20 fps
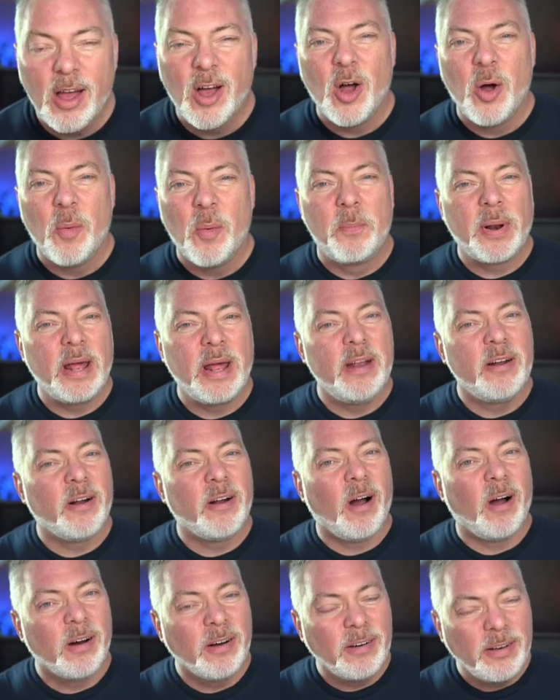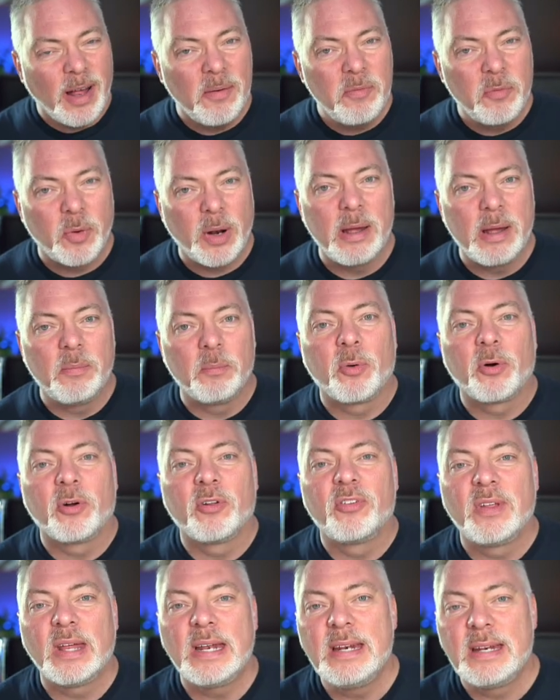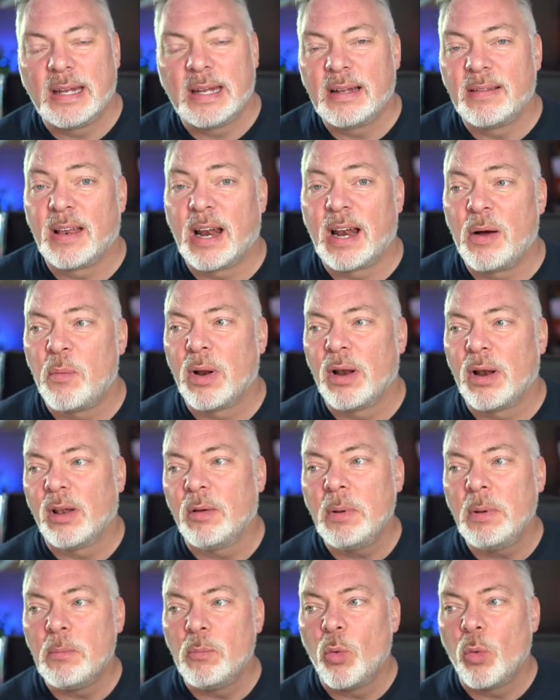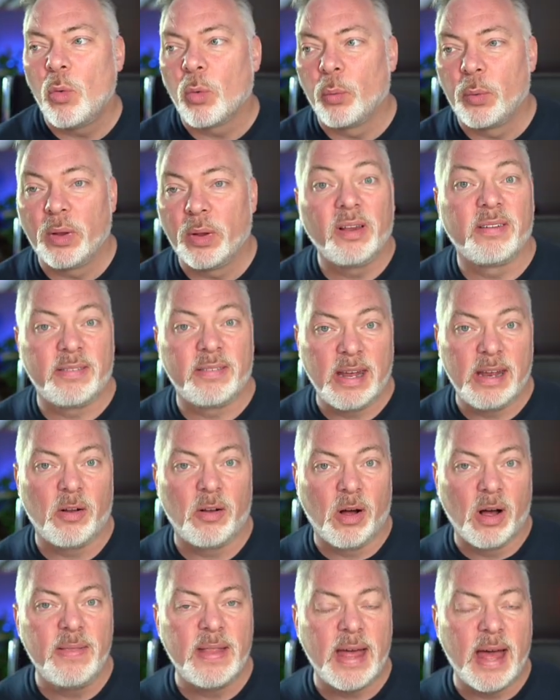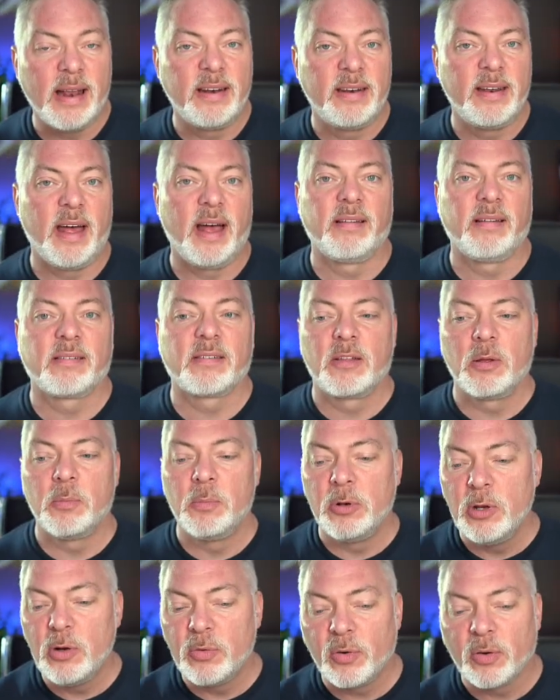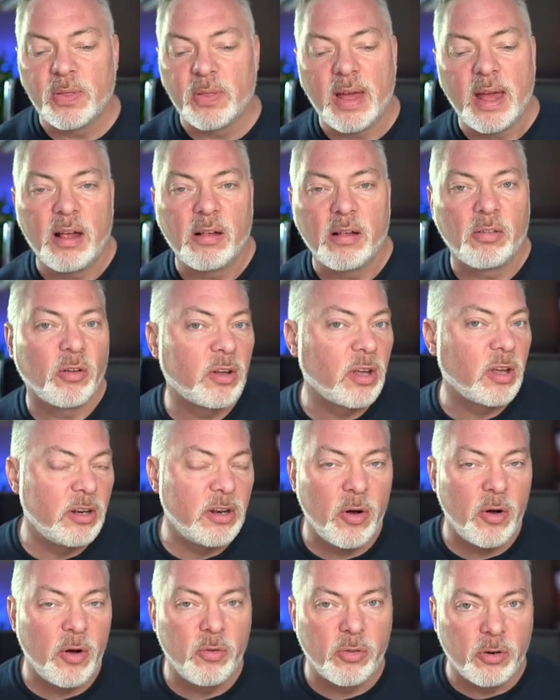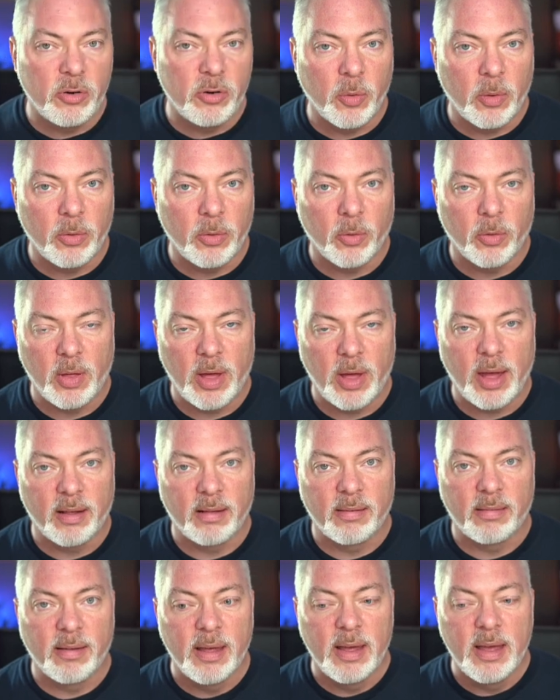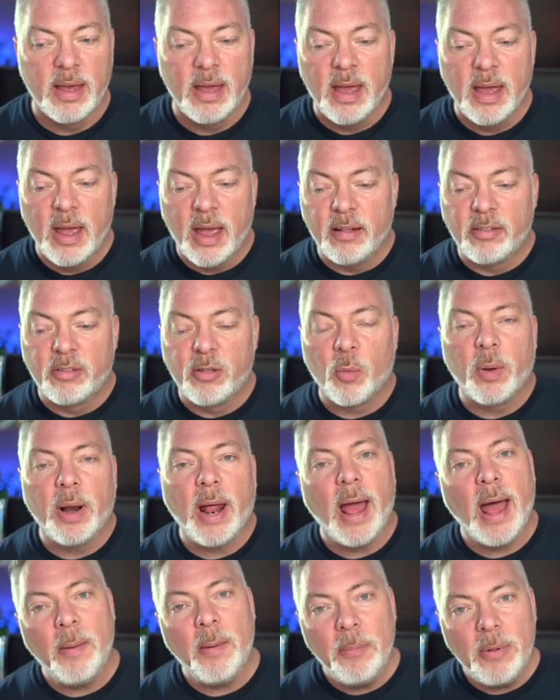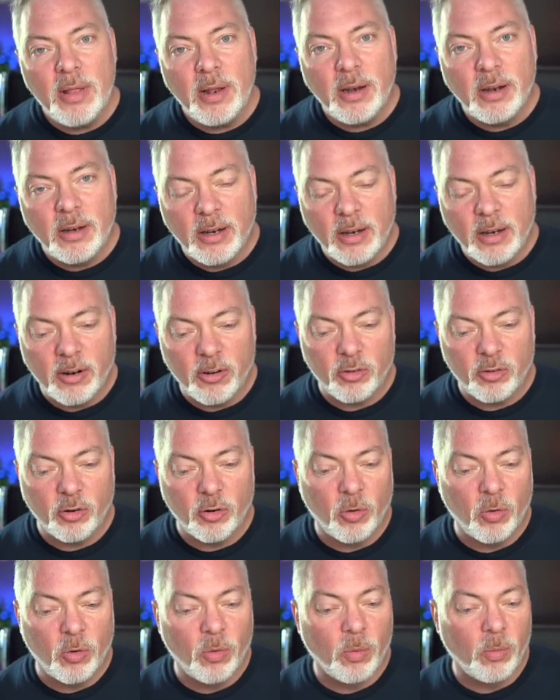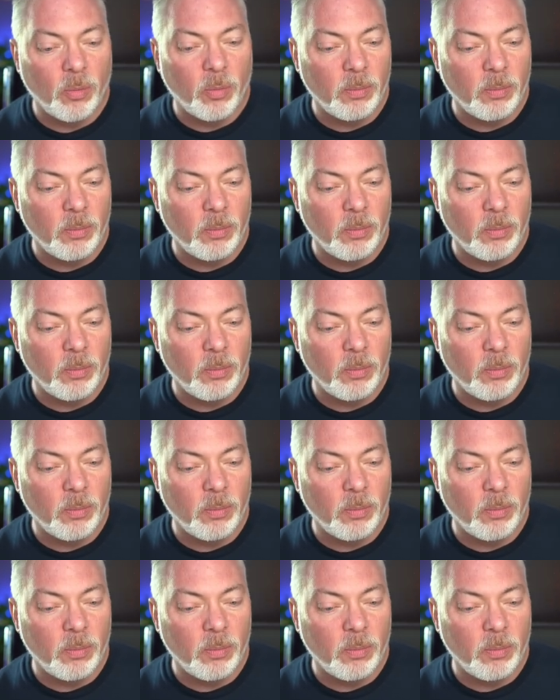But there are times when I am presenting that I want a little bit more real estate on that desk to maneuver things, look at notes, and do other things. And so what happens in a traditional